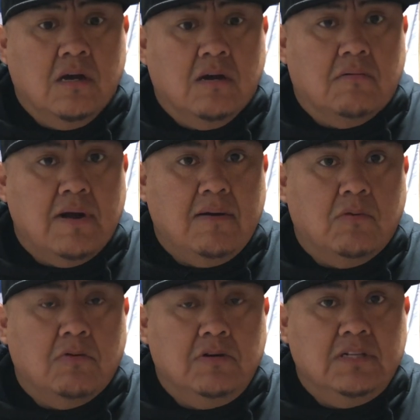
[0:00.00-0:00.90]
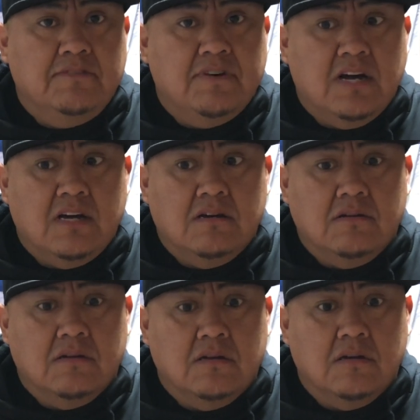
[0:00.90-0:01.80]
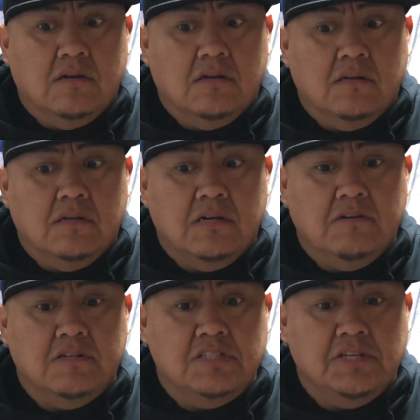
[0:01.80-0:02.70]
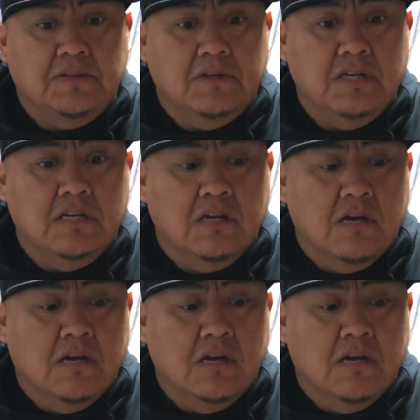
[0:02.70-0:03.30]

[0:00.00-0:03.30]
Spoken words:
around where we live at here in Chinle.